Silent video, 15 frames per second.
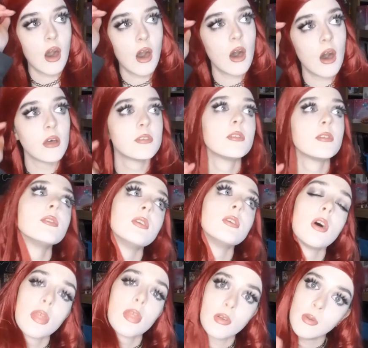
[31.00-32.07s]
the
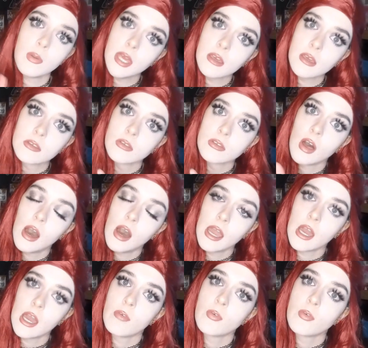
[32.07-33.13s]
past three
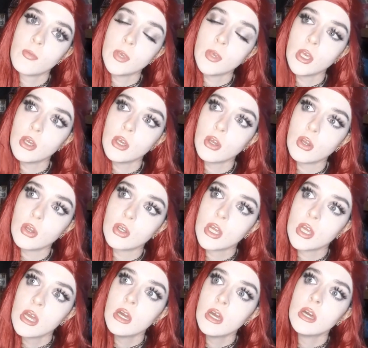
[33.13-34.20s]
weeks, I have
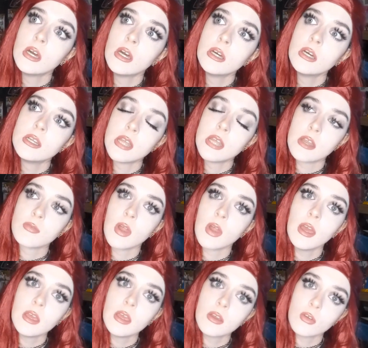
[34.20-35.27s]
reviewed
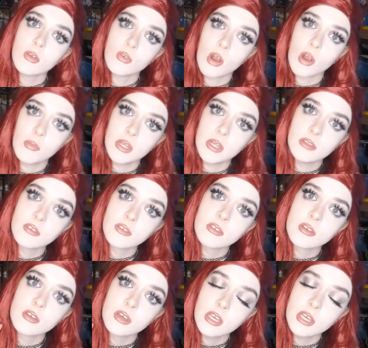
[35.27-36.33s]
Dead of Night,
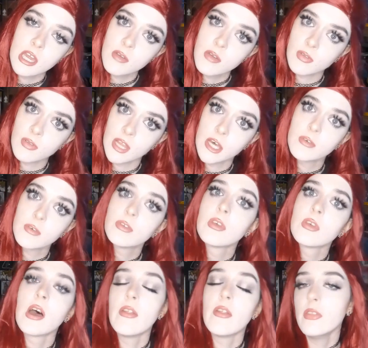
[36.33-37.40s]
Gremlins,
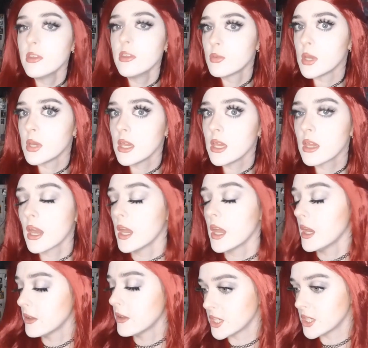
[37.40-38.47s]
Evil Elves, and this
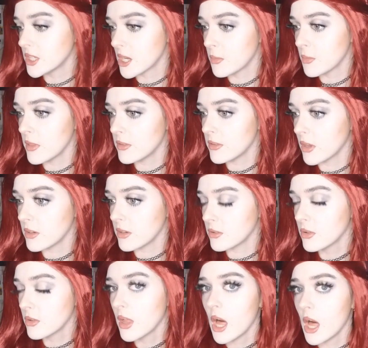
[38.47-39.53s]
week, as you can tell
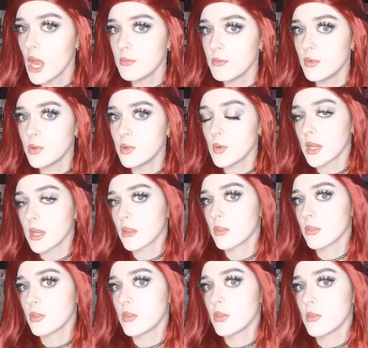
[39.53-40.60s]
by the title, I am
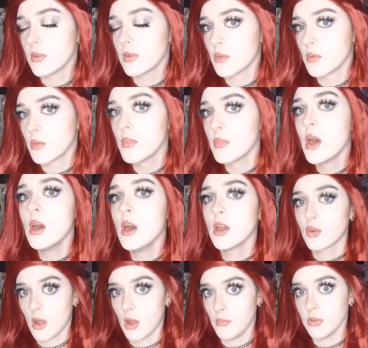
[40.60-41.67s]
reviewing the
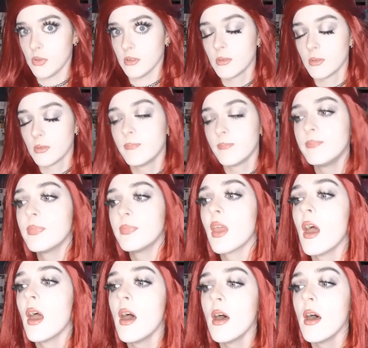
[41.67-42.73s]
film Krampus.